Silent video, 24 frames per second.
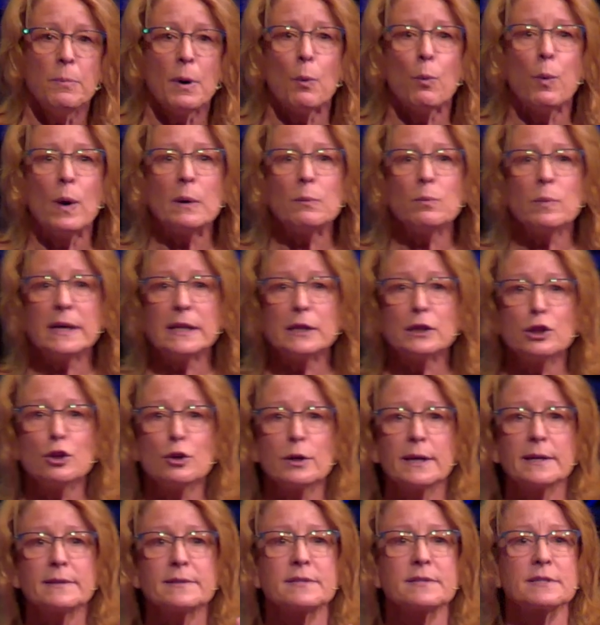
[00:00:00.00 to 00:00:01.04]
But when we
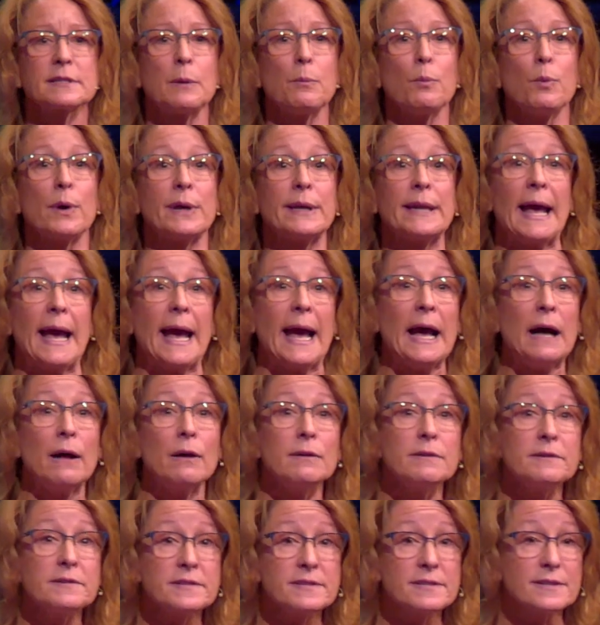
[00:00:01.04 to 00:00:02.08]
look at someone
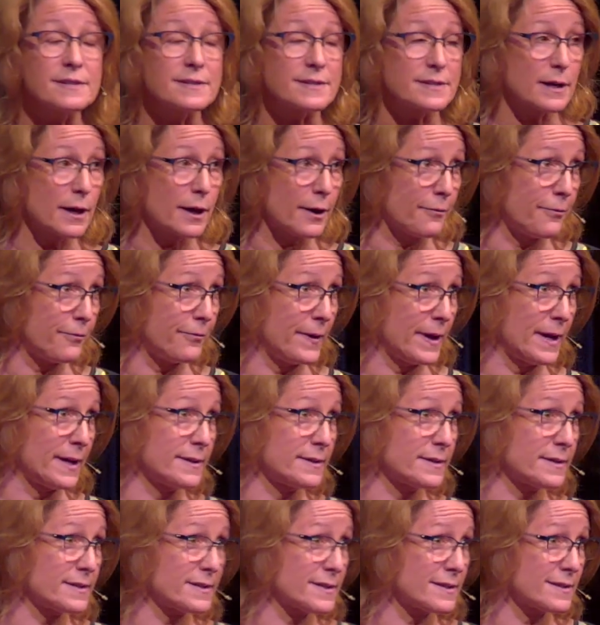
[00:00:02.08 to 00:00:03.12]
else's
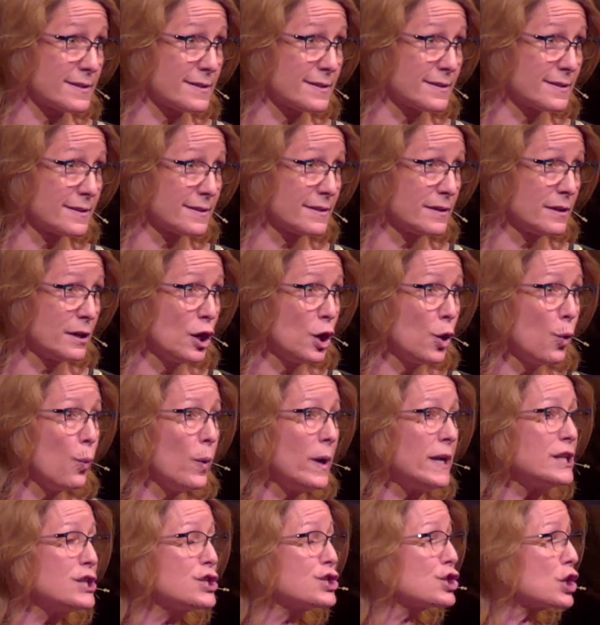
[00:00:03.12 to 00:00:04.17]
offense,
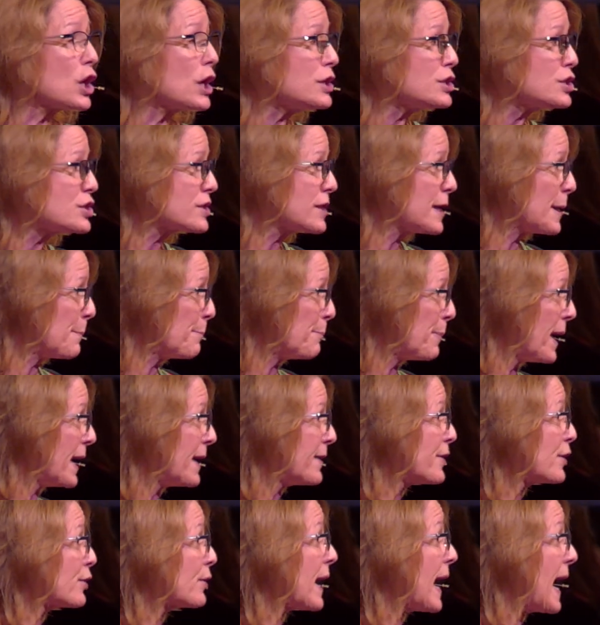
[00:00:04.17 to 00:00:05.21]
we judge them
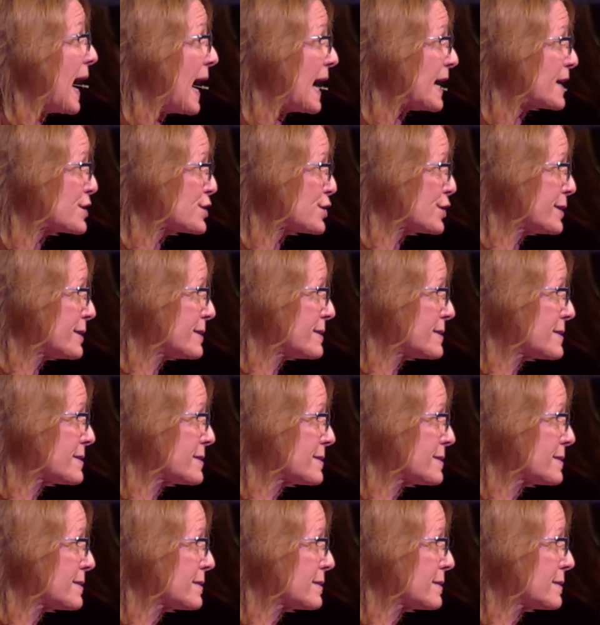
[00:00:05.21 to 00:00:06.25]
by their
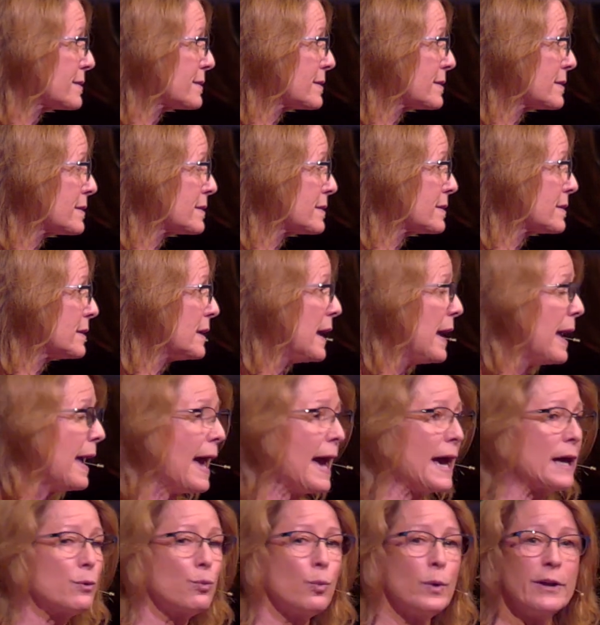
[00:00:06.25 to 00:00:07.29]
actions
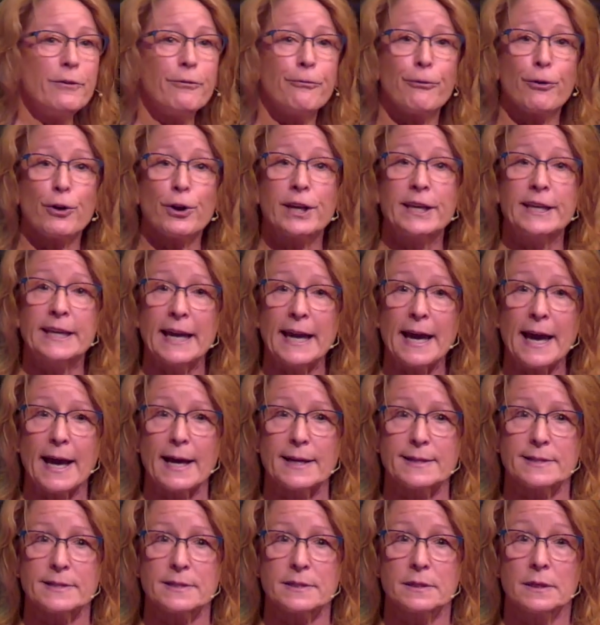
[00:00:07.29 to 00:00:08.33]
and we
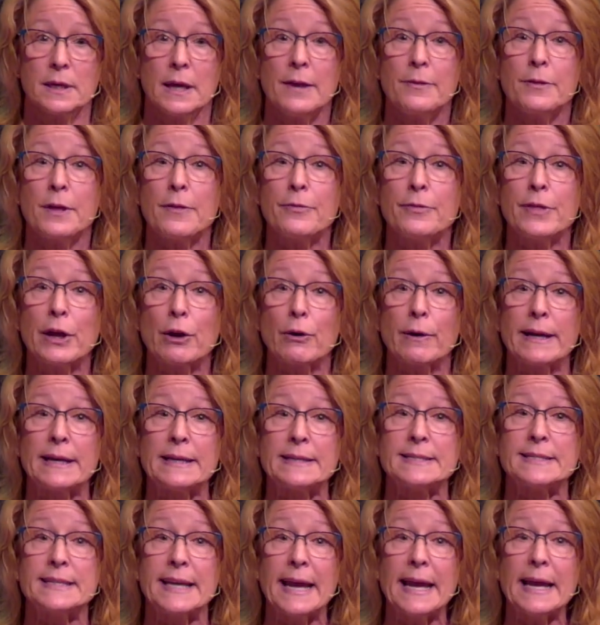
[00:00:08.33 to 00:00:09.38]
forget that their
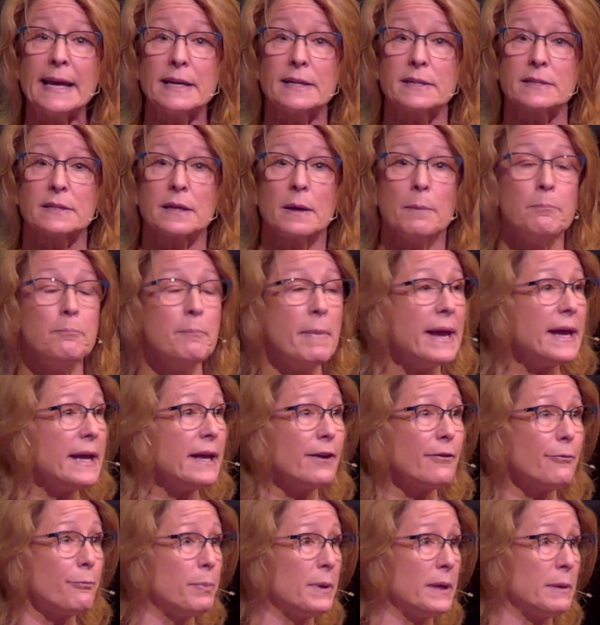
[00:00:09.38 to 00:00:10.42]
intent may
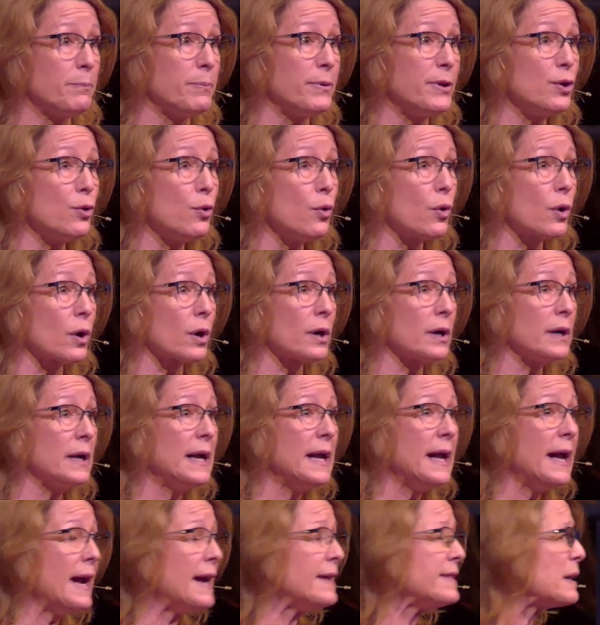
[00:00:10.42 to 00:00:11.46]
have been pure
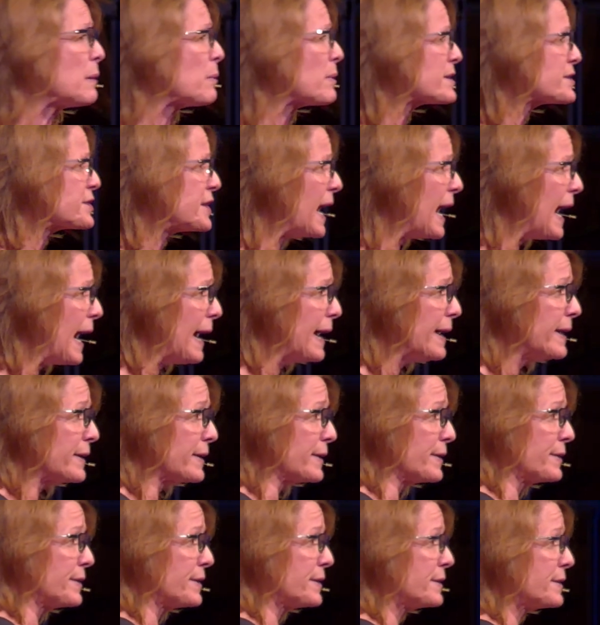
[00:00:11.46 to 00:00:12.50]
and they were
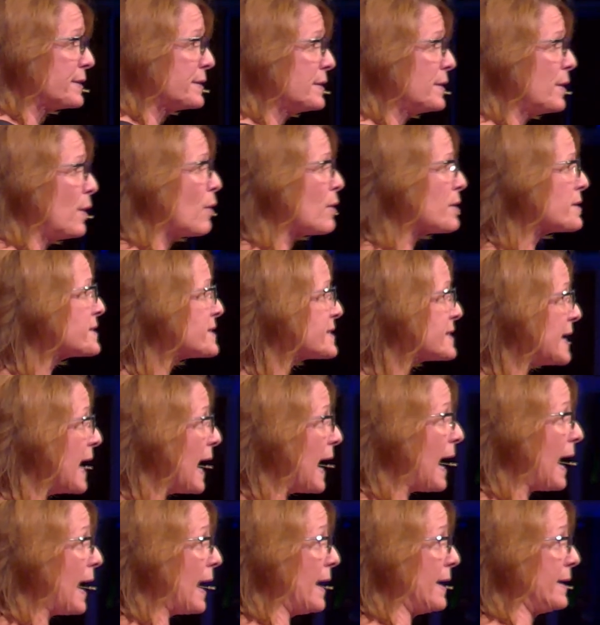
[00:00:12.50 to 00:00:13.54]
tired or
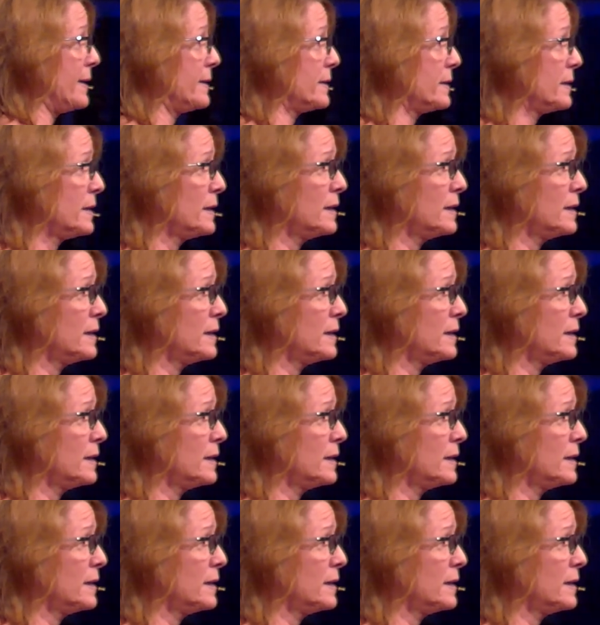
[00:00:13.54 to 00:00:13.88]
sad